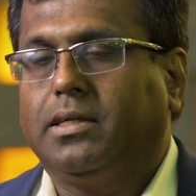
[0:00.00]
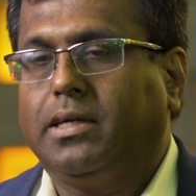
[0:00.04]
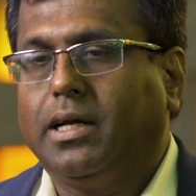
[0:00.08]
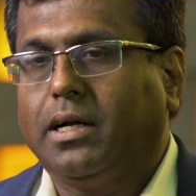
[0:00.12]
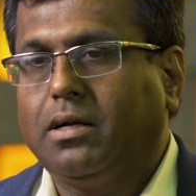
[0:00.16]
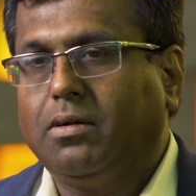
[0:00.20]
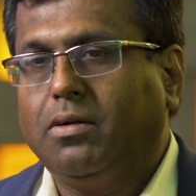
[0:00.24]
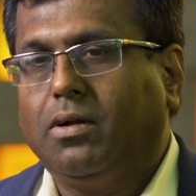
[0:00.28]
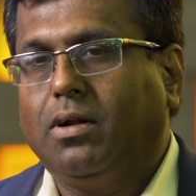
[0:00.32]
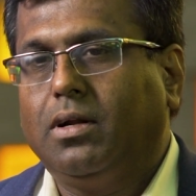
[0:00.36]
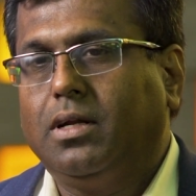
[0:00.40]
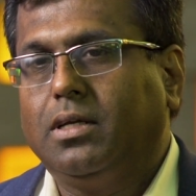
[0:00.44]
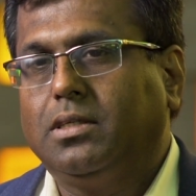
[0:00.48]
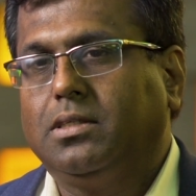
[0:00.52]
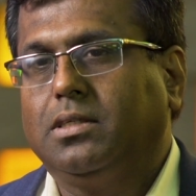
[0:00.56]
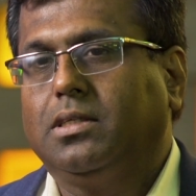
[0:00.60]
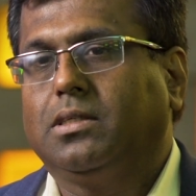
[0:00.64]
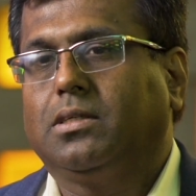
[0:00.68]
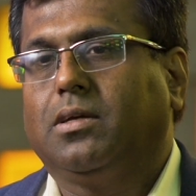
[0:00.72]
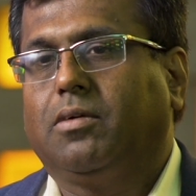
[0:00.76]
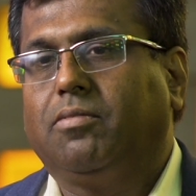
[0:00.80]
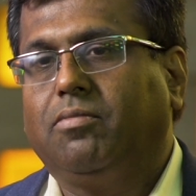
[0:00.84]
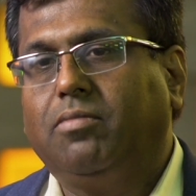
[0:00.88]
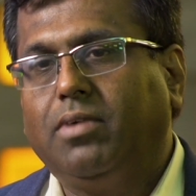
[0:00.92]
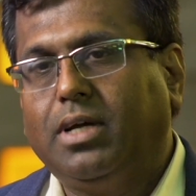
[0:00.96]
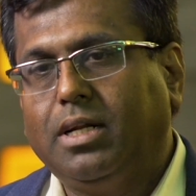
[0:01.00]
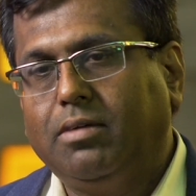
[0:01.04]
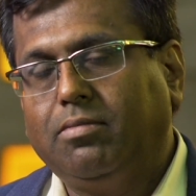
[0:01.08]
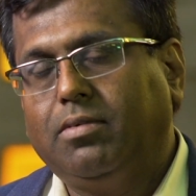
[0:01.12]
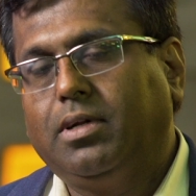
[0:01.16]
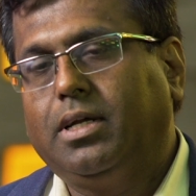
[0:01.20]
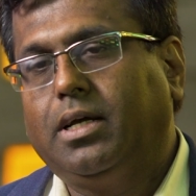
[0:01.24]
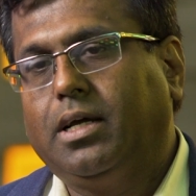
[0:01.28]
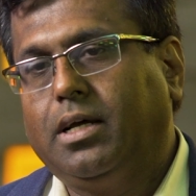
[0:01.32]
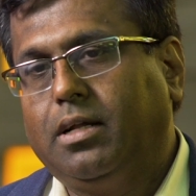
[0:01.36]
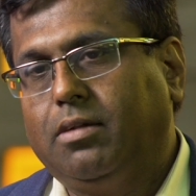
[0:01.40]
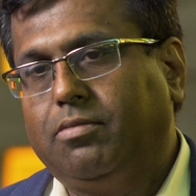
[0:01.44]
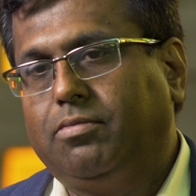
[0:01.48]
technologies are very,
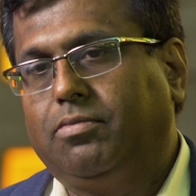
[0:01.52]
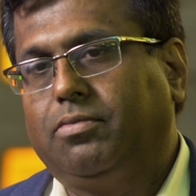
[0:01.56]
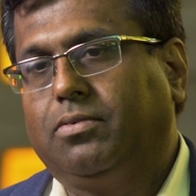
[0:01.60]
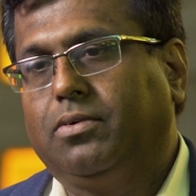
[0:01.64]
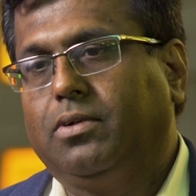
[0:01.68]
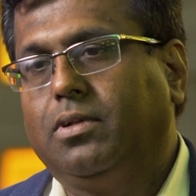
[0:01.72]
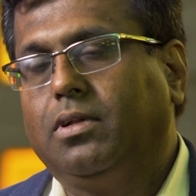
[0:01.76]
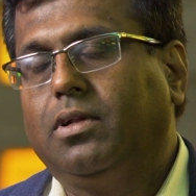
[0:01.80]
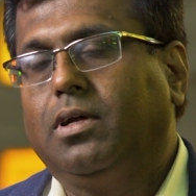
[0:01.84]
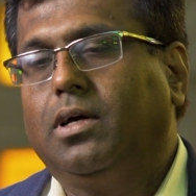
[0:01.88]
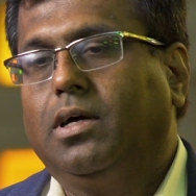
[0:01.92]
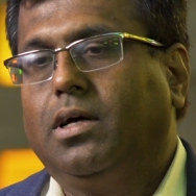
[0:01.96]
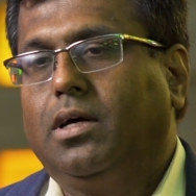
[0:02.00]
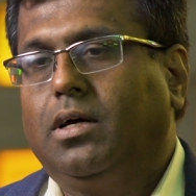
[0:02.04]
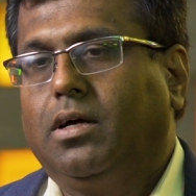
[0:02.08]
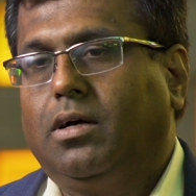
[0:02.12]
very helpful